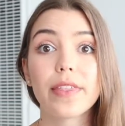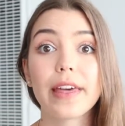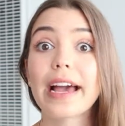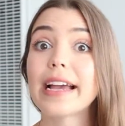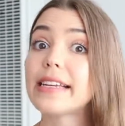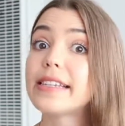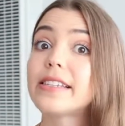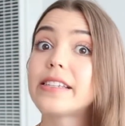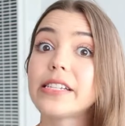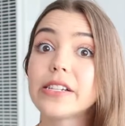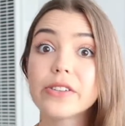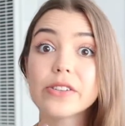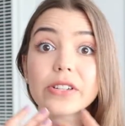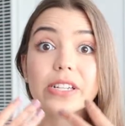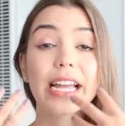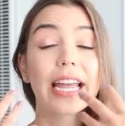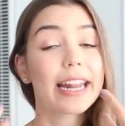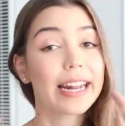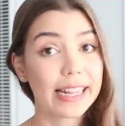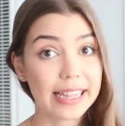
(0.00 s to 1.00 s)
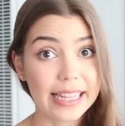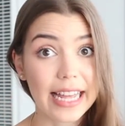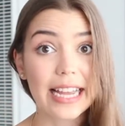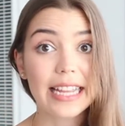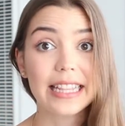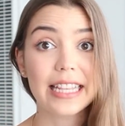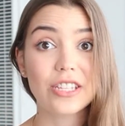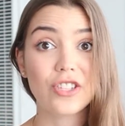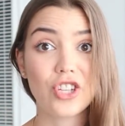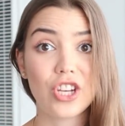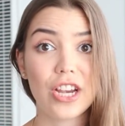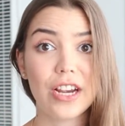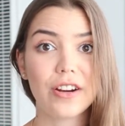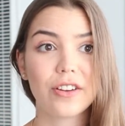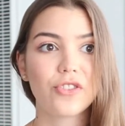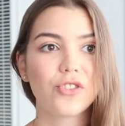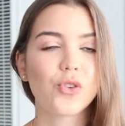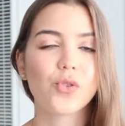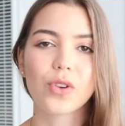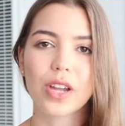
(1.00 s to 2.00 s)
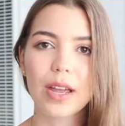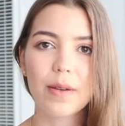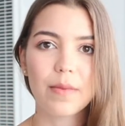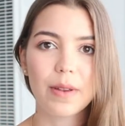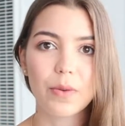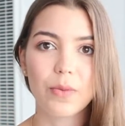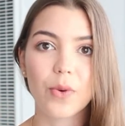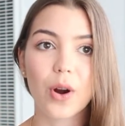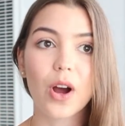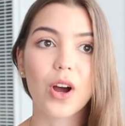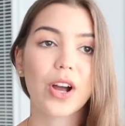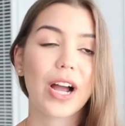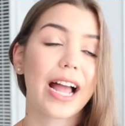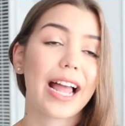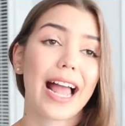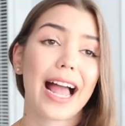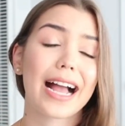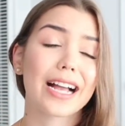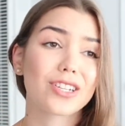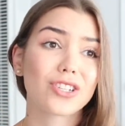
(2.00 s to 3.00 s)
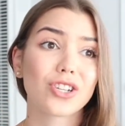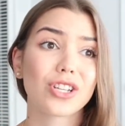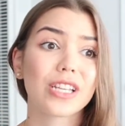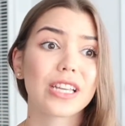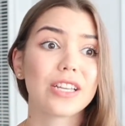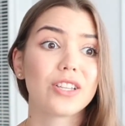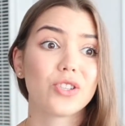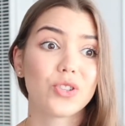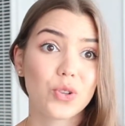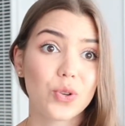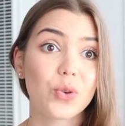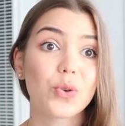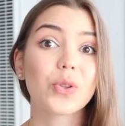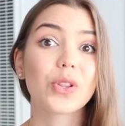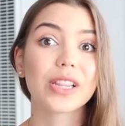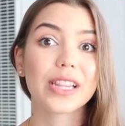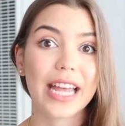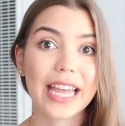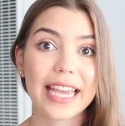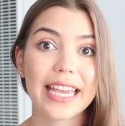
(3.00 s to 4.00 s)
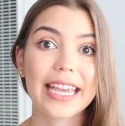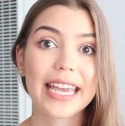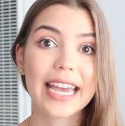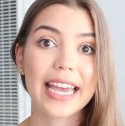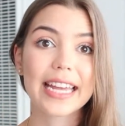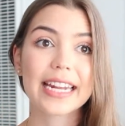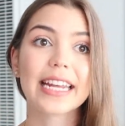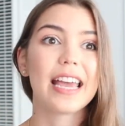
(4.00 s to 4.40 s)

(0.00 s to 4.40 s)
I still kind of like the chair, don't get me wrong, I actually do like it.